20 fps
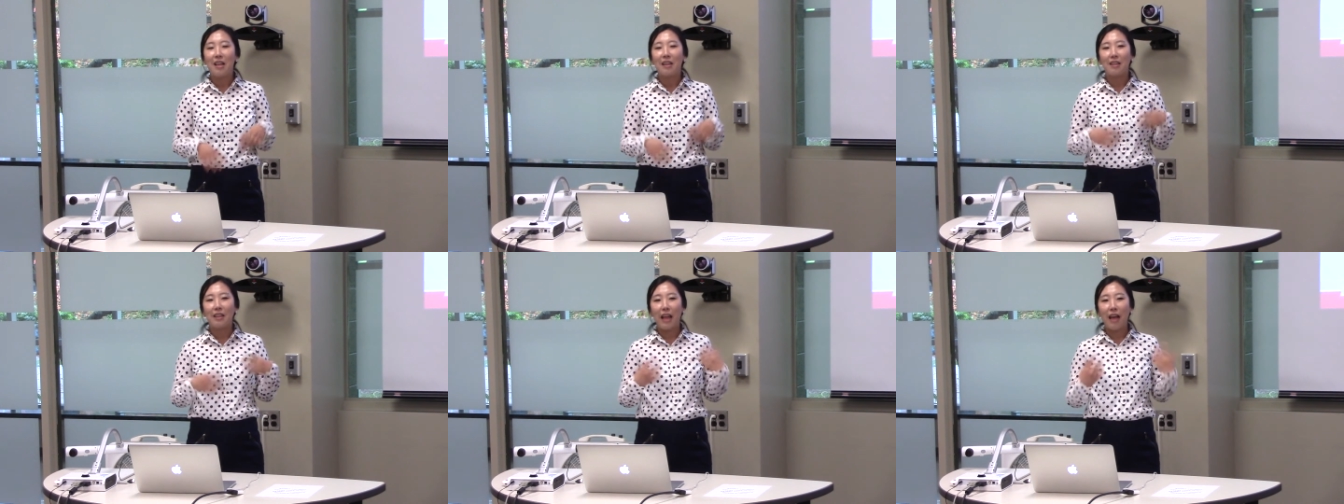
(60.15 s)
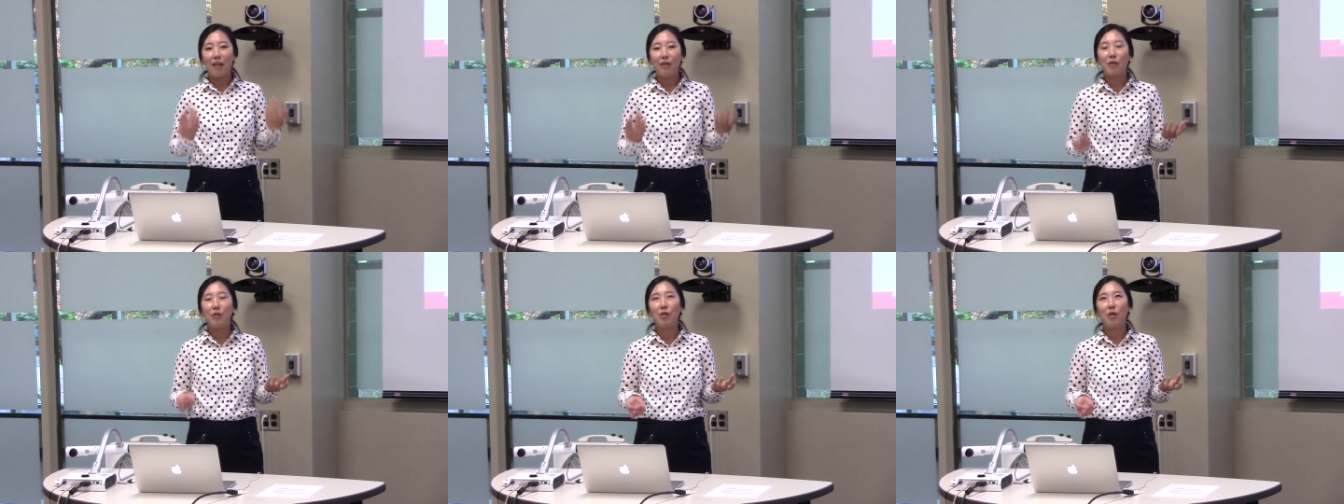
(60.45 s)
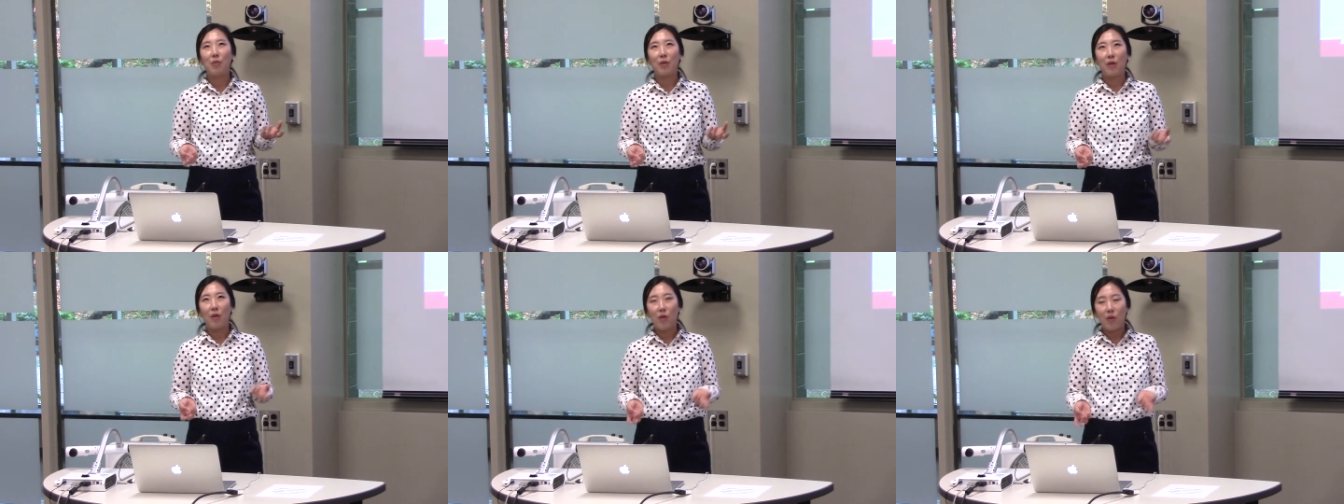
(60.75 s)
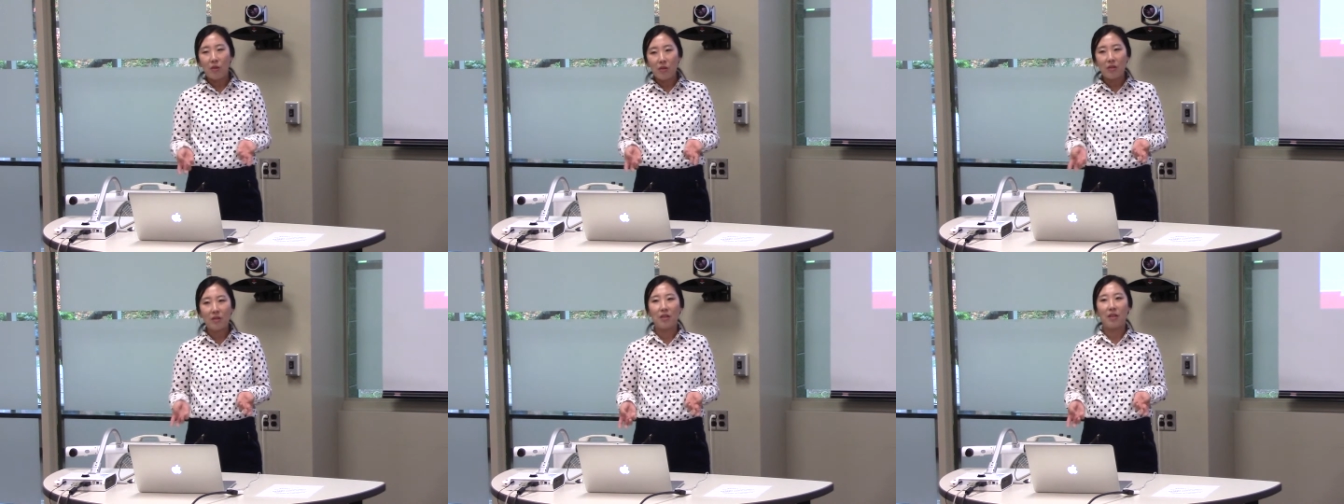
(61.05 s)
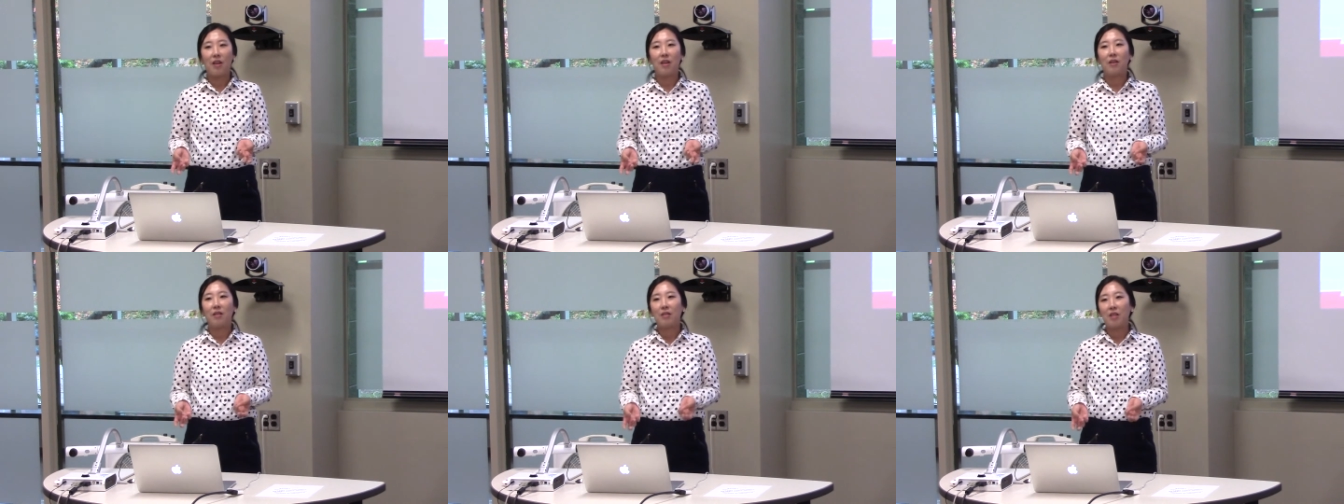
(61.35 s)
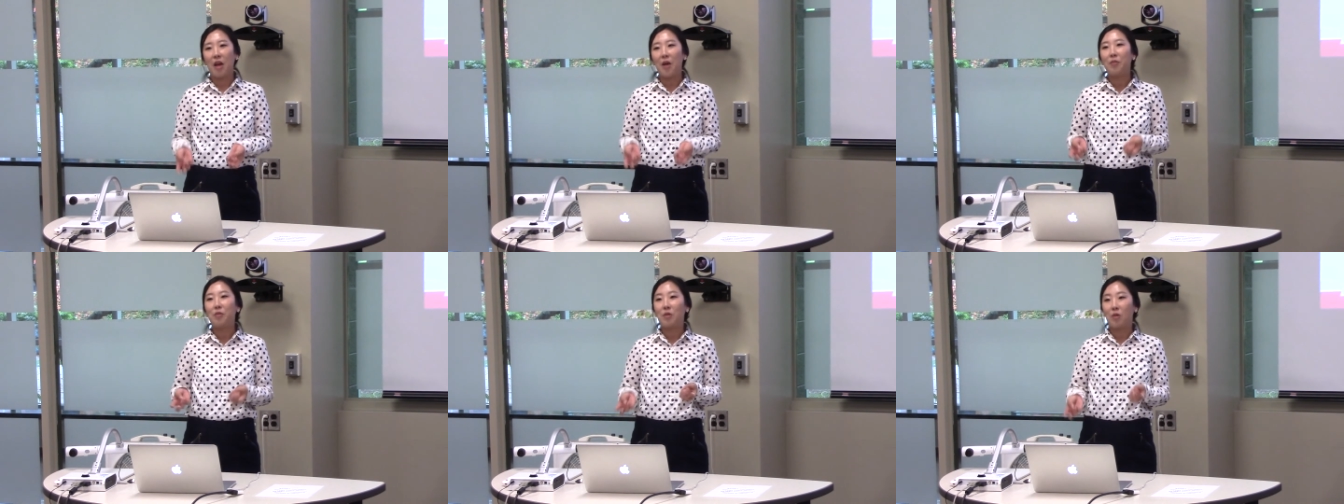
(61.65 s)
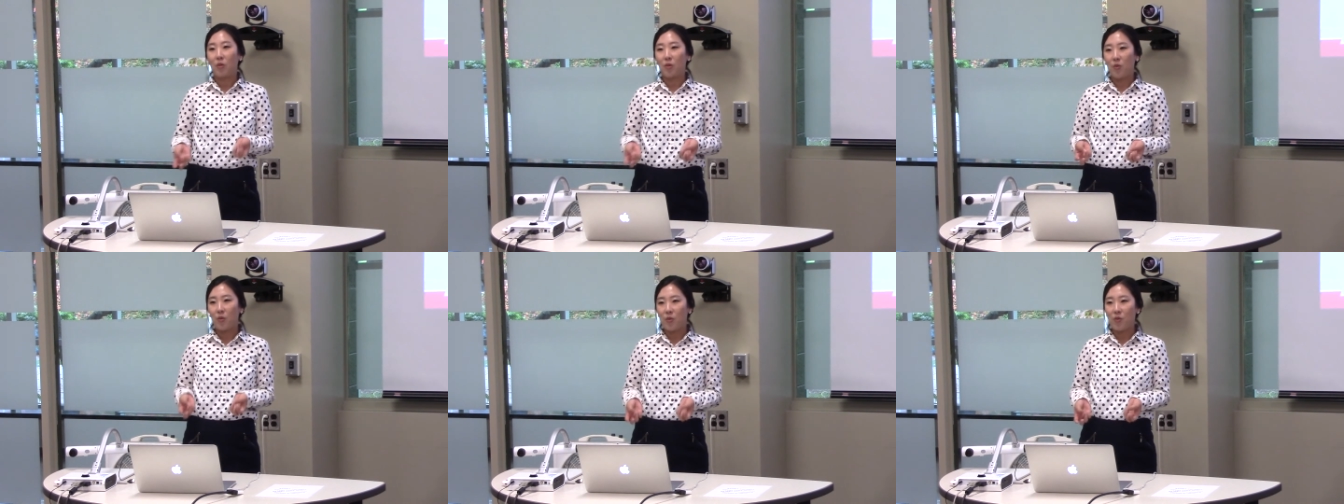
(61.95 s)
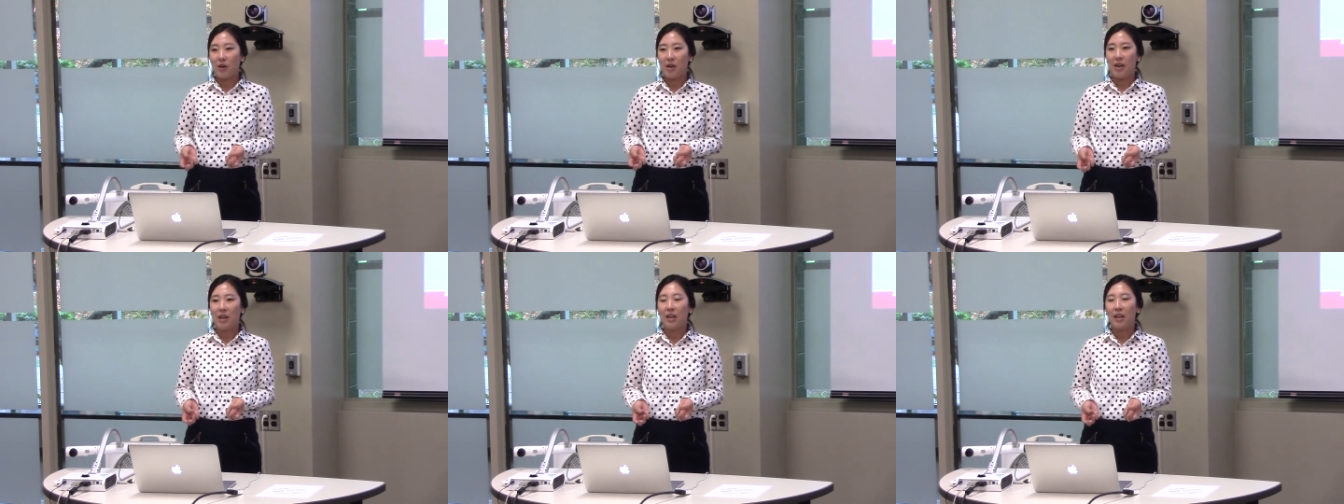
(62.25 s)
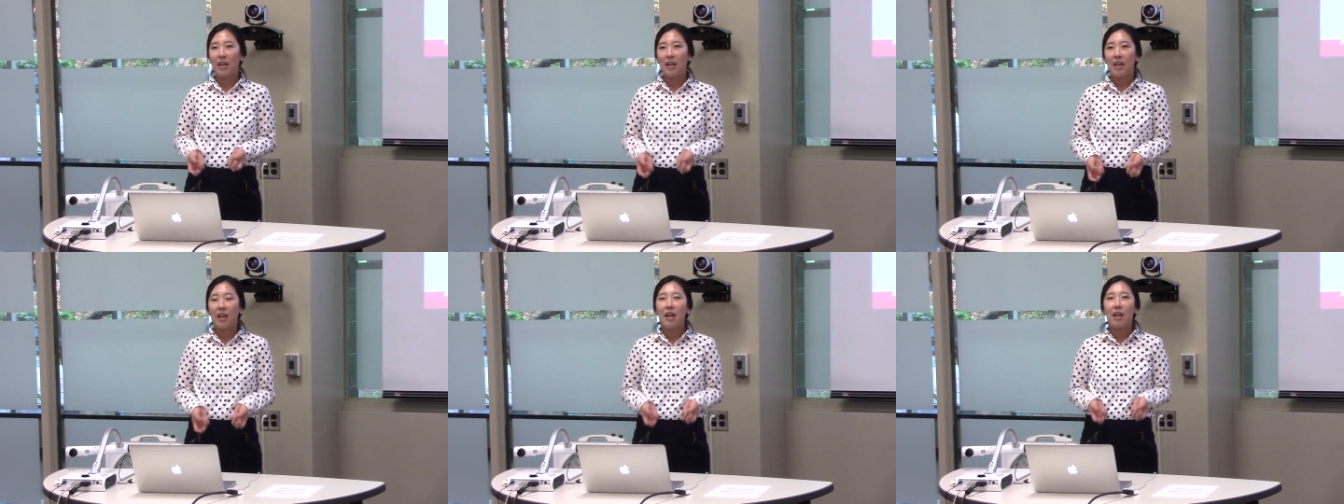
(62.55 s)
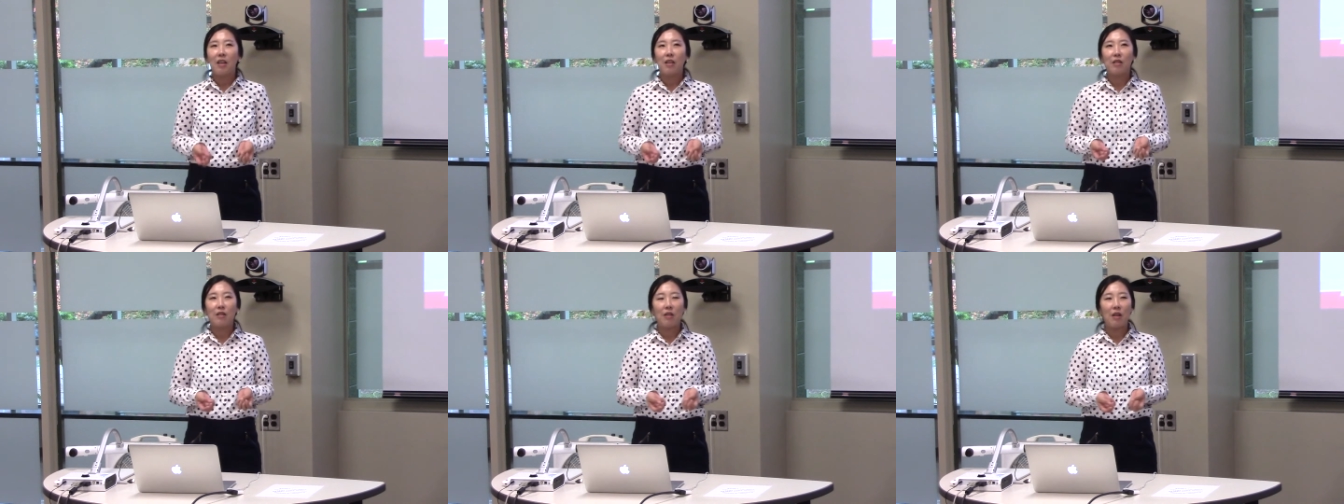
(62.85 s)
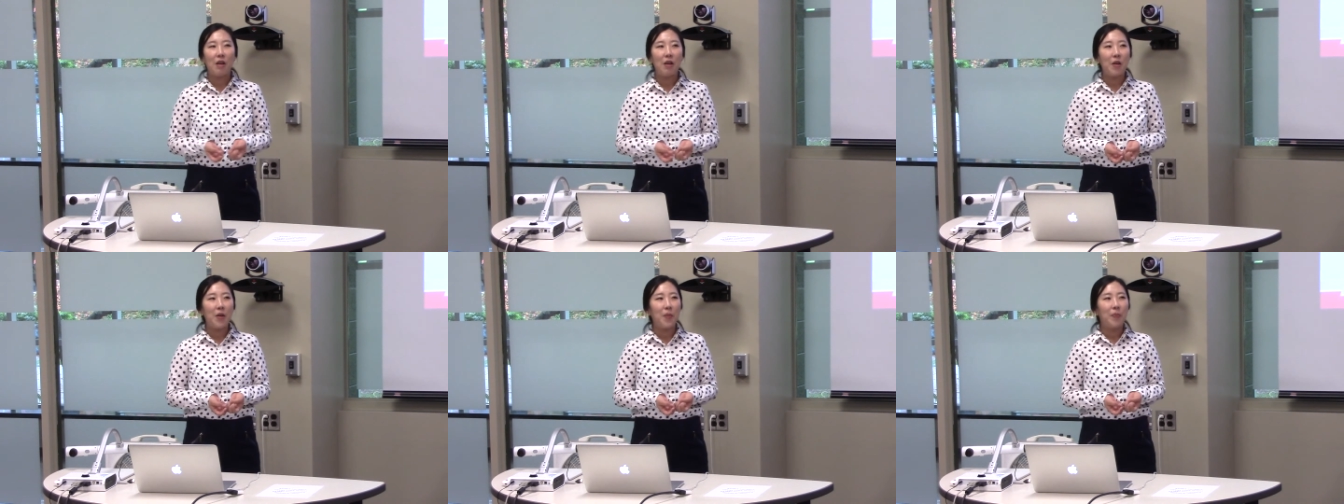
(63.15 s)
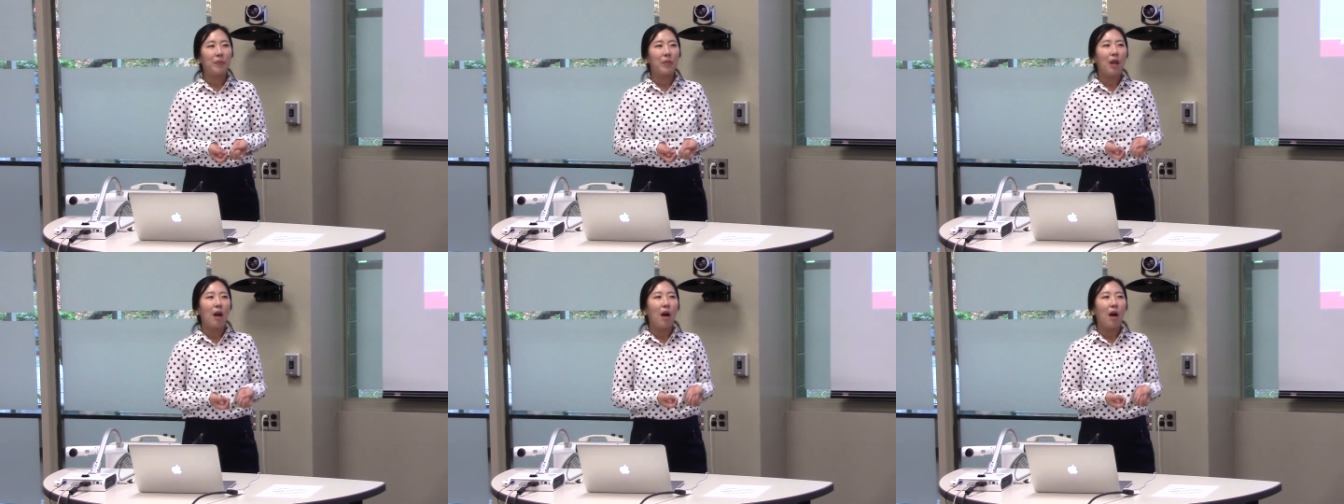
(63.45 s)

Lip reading: that could be also sub-score. So